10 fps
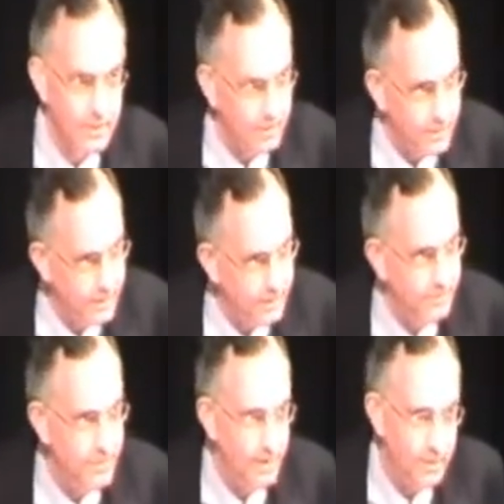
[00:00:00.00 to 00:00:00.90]
okay,
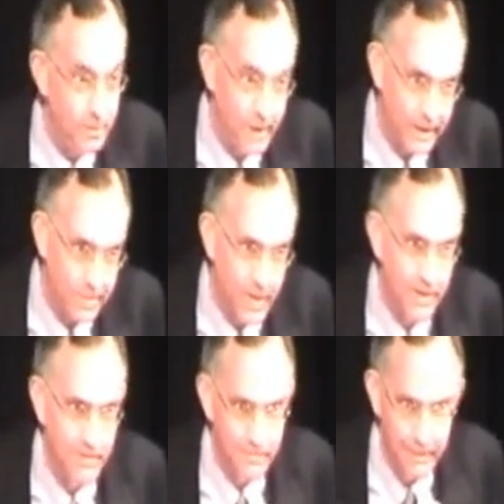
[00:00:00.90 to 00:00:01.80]
I'll go back
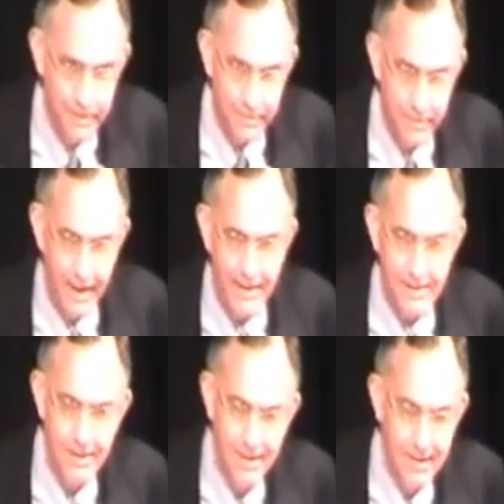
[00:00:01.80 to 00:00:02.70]
tomorrow, ready for
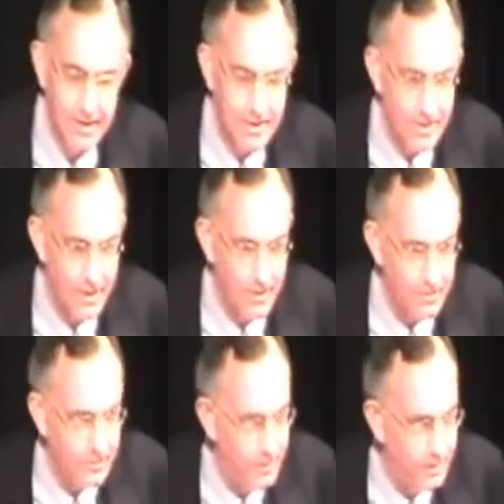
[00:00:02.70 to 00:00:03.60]
class. So,
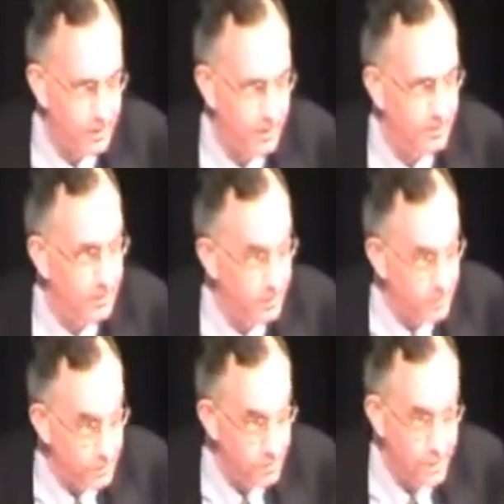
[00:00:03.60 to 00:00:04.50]
you know,
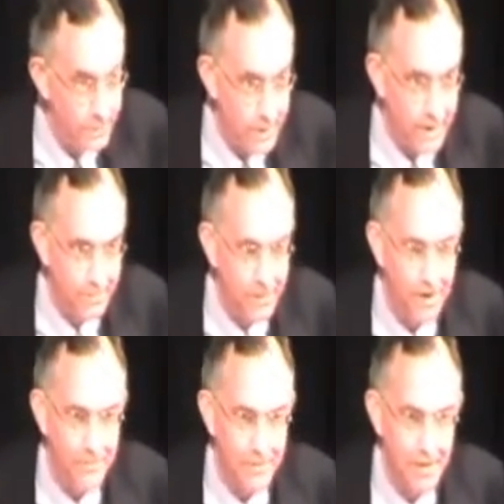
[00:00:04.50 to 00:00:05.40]
it's a little bit of a wake-up
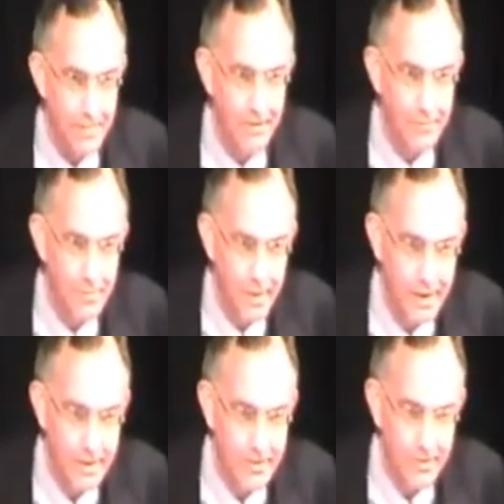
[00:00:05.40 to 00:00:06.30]
call for some of them,
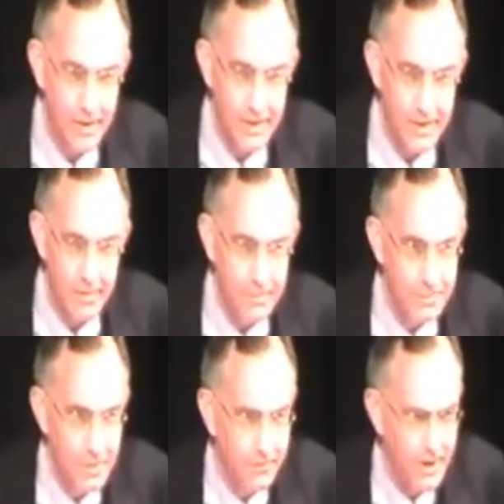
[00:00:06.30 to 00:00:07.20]
but it sure has helped
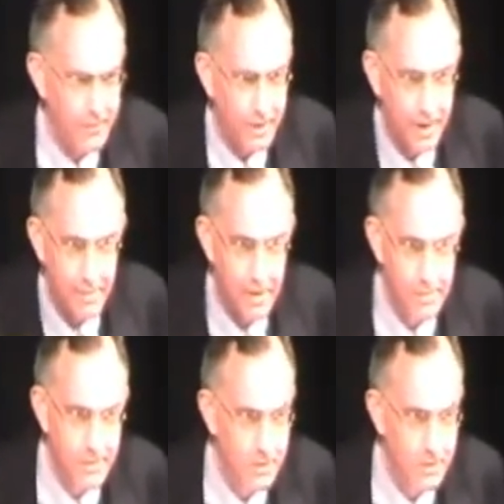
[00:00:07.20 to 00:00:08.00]
them. So if they ever came home and